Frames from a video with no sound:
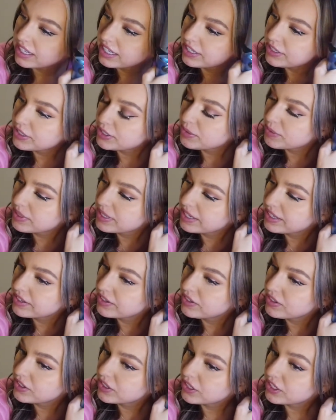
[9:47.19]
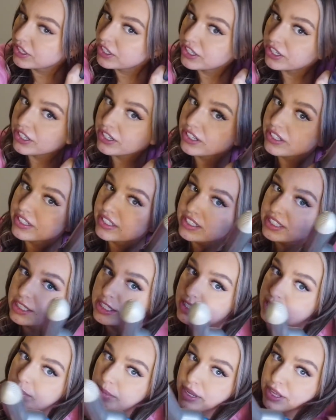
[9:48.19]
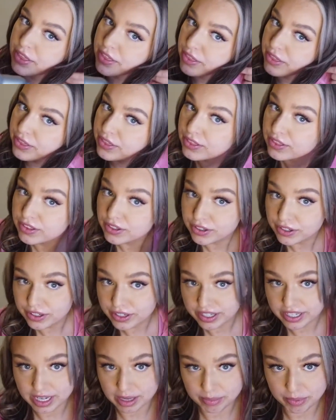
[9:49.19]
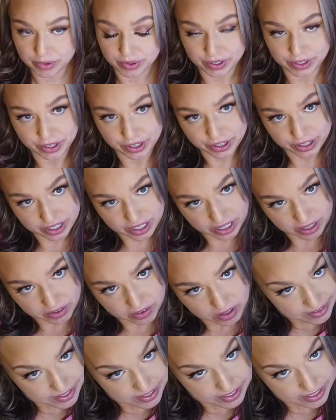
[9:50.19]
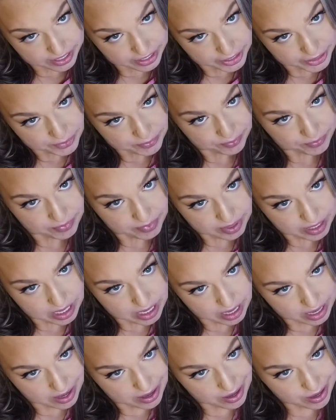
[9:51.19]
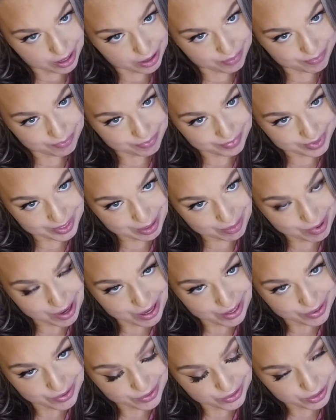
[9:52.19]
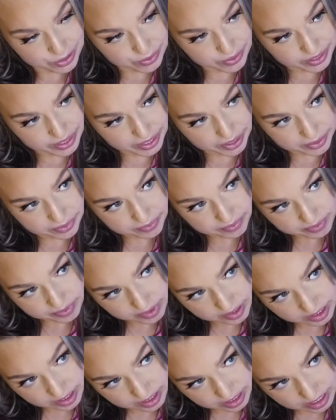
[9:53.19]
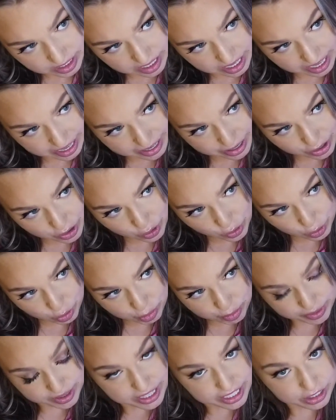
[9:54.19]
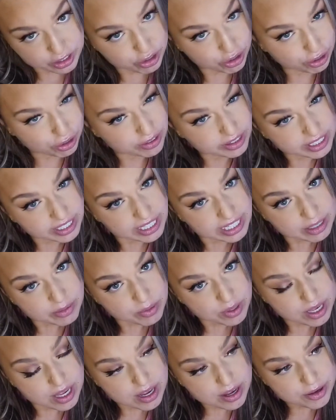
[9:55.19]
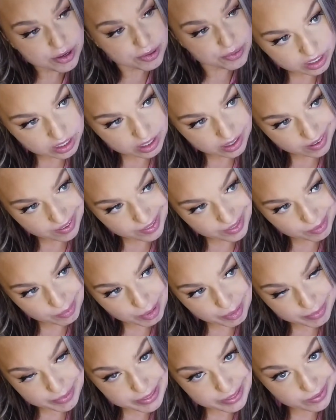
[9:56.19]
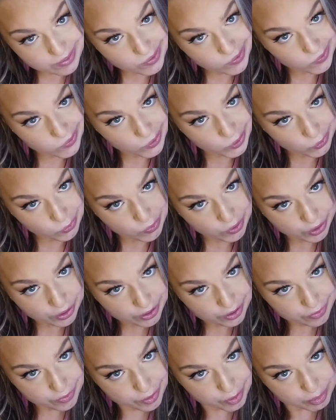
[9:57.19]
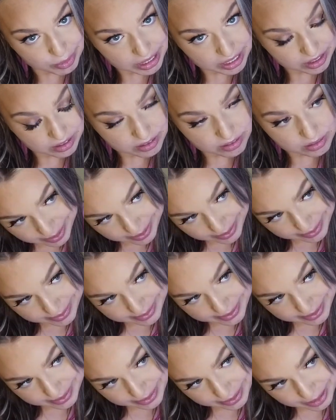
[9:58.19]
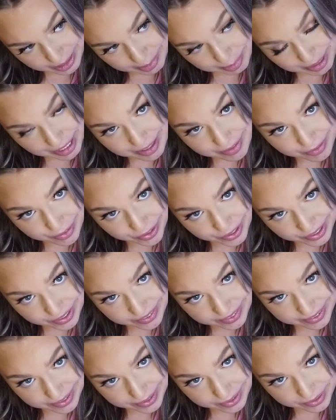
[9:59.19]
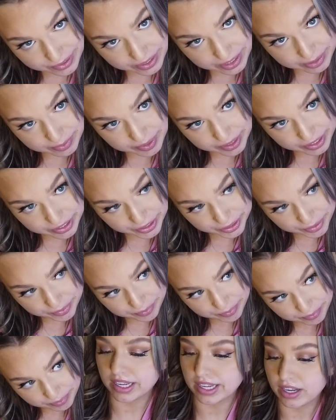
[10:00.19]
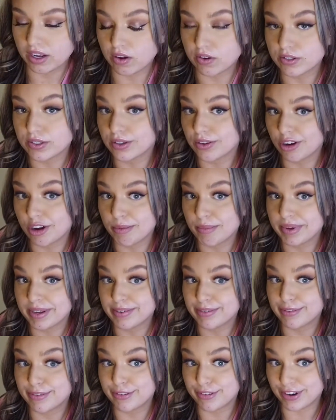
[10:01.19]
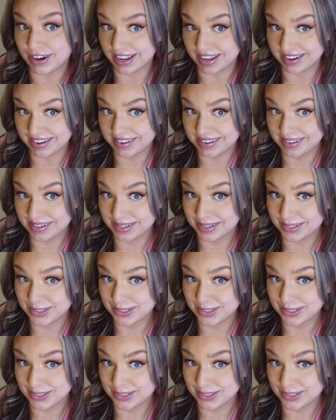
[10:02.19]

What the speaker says: I just went darker. This is like my 3rd time going dark now this year. I'm not used to it yet. I hope that curling it will help. I think maybe it's a little too dark for me, but I paid for it, so here we are. I also got my friend